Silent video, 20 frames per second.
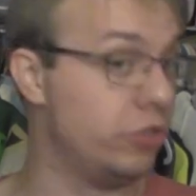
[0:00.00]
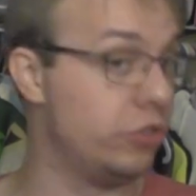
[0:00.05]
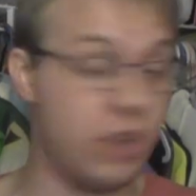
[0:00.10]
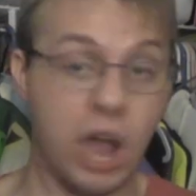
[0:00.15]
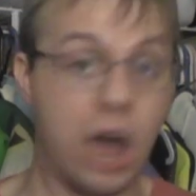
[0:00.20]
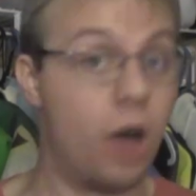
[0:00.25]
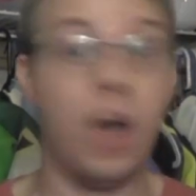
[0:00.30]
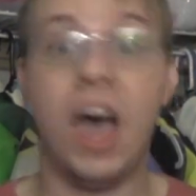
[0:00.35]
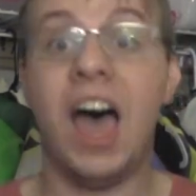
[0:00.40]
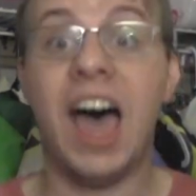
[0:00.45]

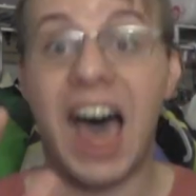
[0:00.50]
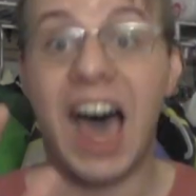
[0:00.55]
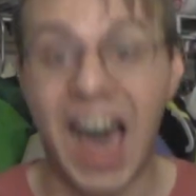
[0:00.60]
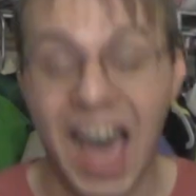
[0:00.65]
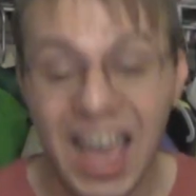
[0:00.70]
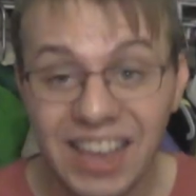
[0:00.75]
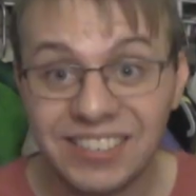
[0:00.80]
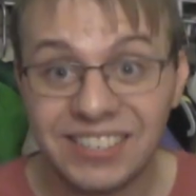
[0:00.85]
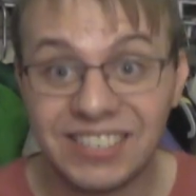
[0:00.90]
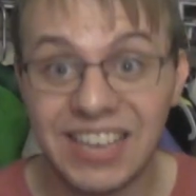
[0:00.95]
No,
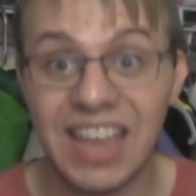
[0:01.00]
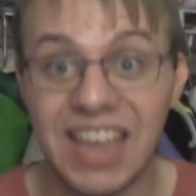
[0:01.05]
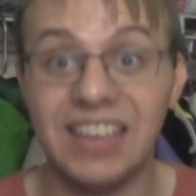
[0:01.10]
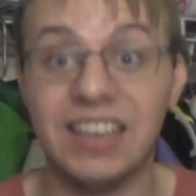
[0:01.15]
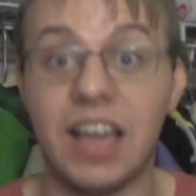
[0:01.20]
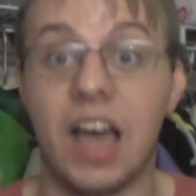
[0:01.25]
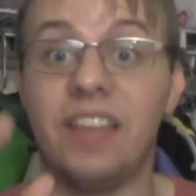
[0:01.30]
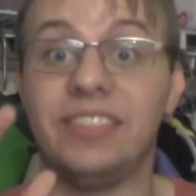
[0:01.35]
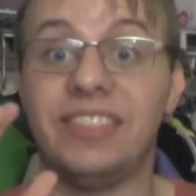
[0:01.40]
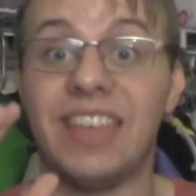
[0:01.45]
I say
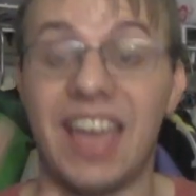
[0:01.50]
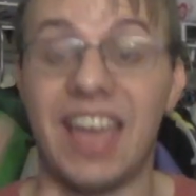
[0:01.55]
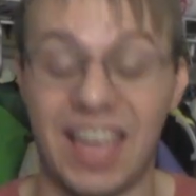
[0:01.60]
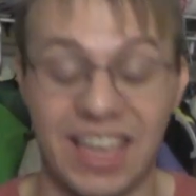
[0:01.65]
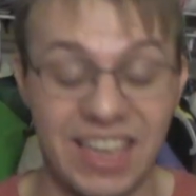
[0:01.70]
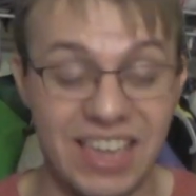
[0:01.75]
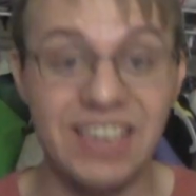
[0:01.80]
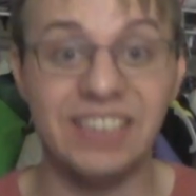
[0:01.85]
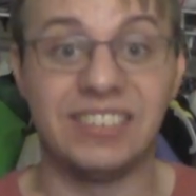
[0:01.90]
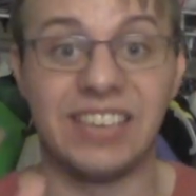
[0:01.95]

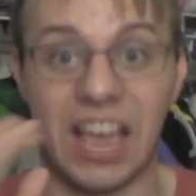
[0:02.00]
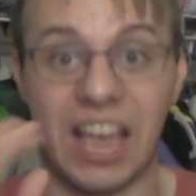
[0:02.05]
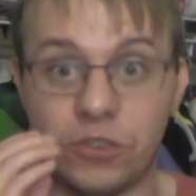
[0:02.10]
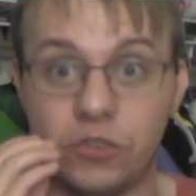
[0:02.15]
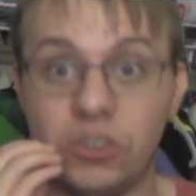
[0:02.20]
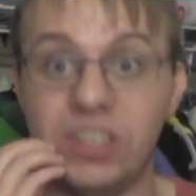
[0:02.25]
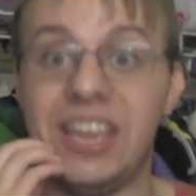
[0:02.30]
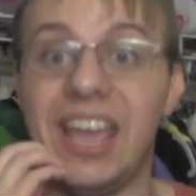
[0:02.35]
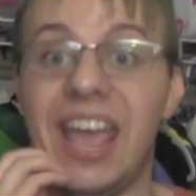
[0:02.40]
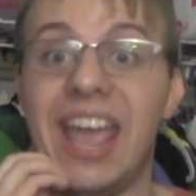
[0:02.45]
that is
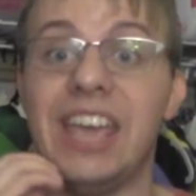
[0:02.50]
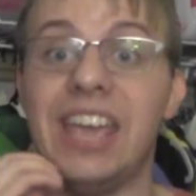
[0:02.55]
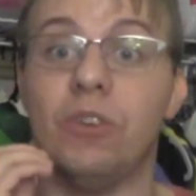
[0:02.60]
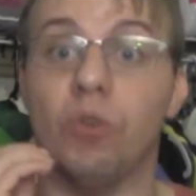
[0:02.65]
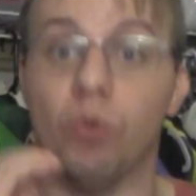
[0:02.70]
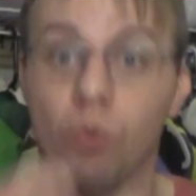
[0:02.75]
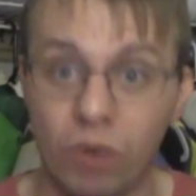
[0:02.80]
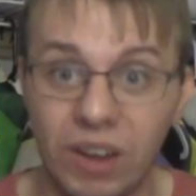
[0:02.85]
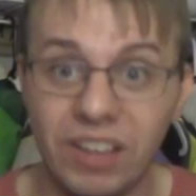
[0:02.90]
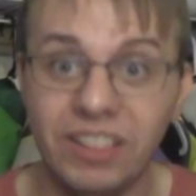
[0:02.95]
actually a
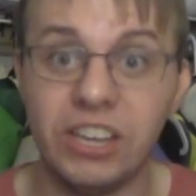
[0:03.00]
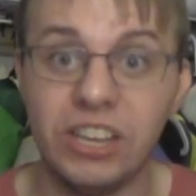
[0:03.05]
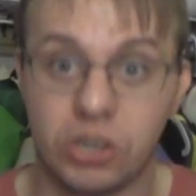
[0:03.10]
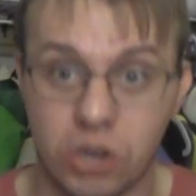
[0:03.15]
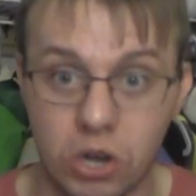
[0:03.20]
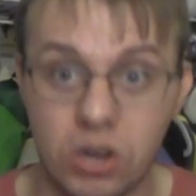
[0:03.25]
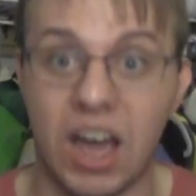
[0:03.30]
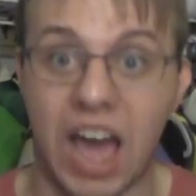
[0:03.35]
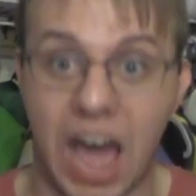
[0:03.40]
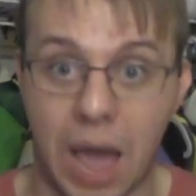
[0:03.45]
really
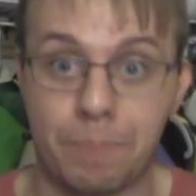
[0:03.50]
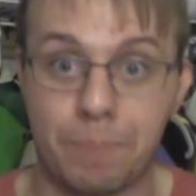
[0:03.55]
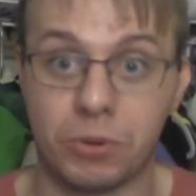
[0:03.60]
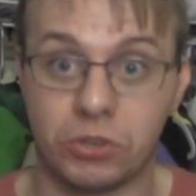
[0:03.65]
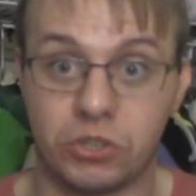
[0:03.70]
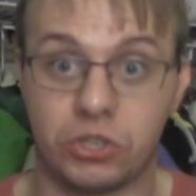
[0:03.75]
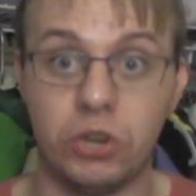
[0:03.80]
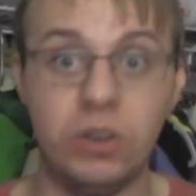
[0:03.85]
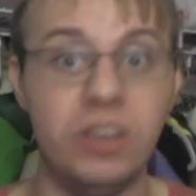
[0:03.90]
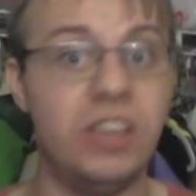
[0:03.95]
good
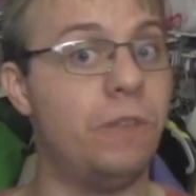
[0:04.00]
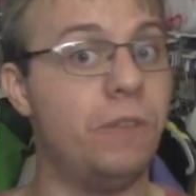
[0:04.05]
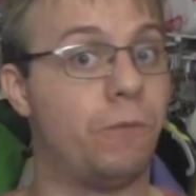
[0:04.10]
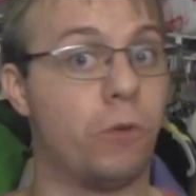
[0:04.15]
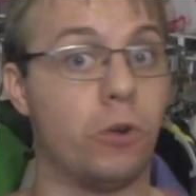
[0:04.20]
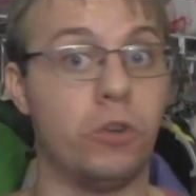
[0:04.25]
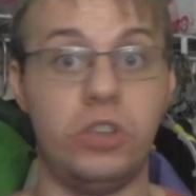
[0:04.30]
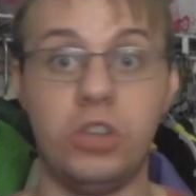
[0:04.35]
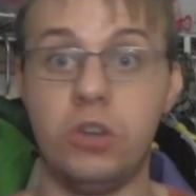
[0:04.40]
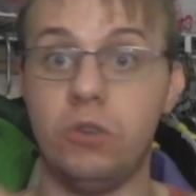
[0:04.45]
opportunity
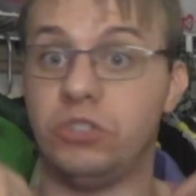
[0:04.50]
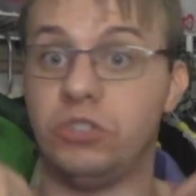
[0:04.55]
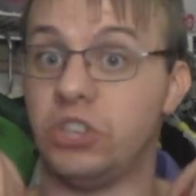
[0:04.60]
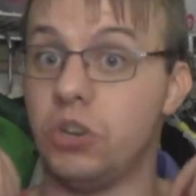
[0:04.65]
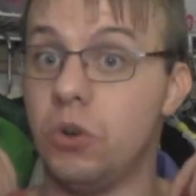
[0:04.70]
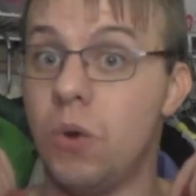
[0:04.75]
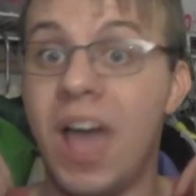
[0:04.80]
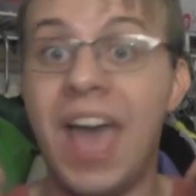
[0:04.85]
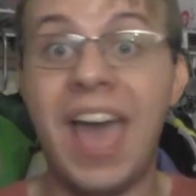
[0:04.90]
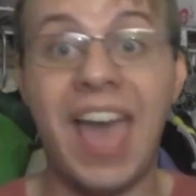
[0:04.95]
for you
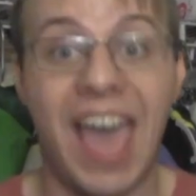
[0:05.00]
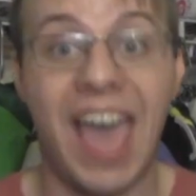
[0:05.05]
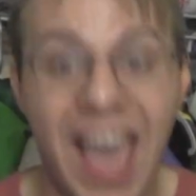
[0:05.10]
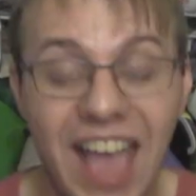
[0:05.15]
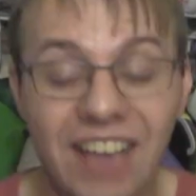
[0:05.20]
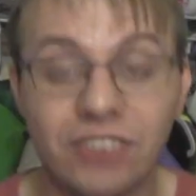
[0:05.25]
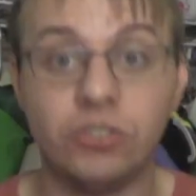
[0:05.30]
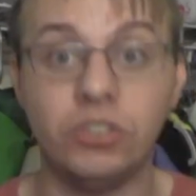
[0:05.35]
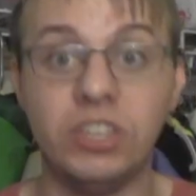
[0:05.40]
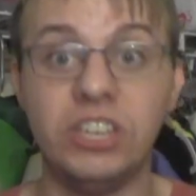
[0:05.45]
to
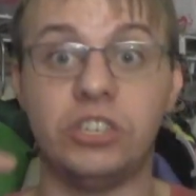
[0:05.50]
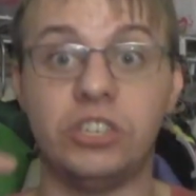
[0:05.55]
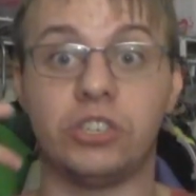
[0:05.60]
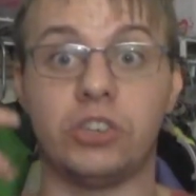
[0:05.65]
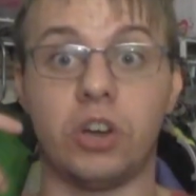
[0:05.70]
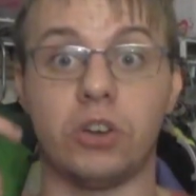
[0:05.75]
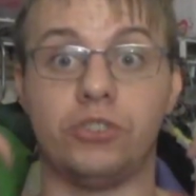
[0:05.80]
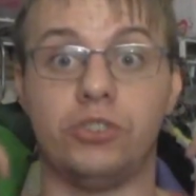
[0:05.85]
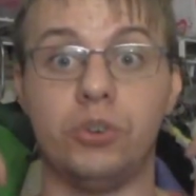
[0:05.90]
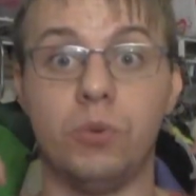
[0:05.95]
actually
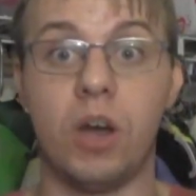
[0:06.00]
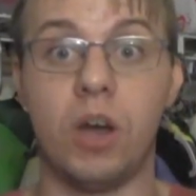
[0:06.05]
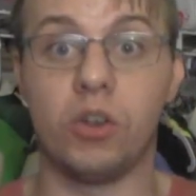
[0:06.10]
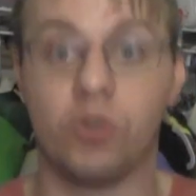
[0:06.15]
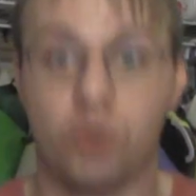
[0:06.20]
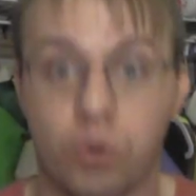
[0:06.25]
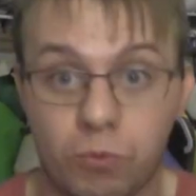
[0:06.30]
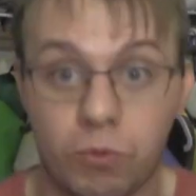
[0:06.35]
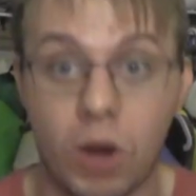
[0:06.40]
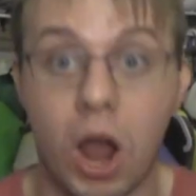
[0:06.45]
start to
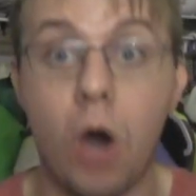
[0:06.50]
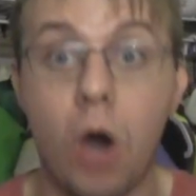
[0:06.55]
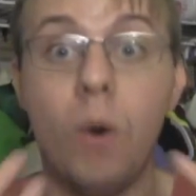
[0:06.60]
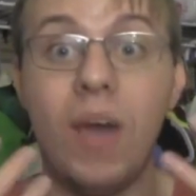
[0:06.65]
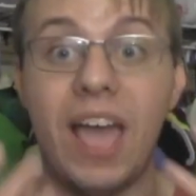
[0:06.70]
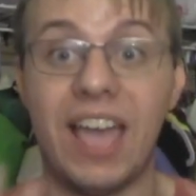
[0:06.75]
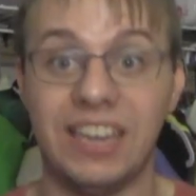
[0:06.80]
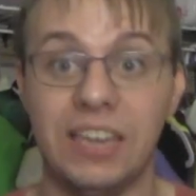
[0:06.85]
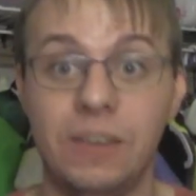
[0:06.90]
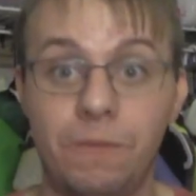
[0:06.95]
grow
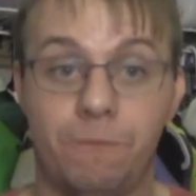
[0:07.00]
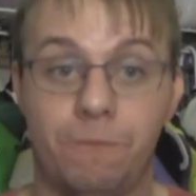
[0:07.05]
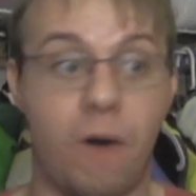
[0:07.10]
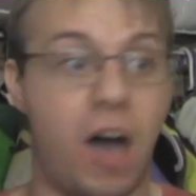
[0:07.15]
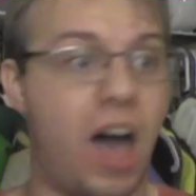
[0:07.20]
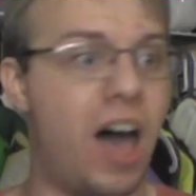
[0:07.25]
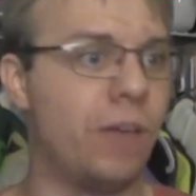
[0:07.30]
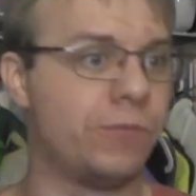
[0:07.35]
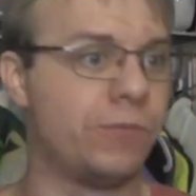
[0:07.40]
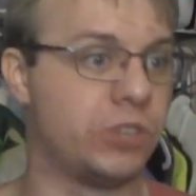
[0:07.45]
and
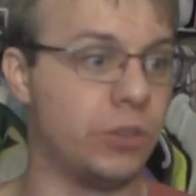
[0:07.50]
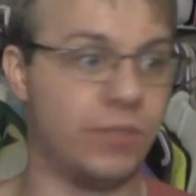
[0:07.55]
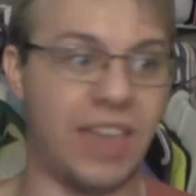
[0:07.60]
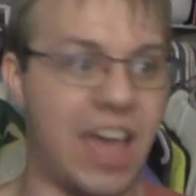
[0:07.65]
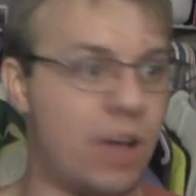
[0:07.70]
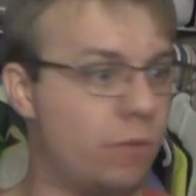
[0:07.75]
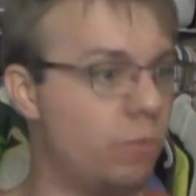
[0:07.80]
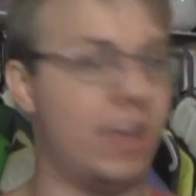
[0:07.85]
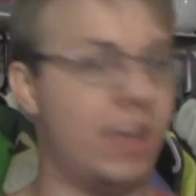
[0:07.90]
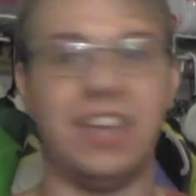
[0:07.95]
evolve so
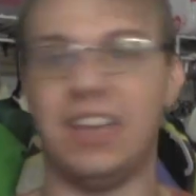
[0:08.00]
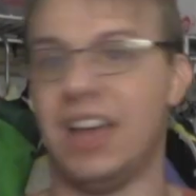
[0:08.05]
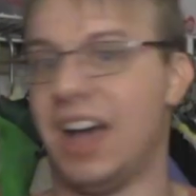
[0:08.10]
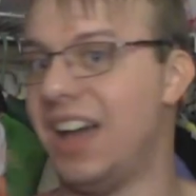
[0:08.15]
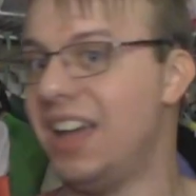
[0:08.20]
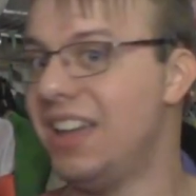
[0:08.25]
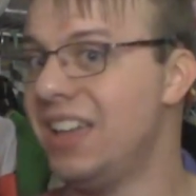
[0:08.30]
that way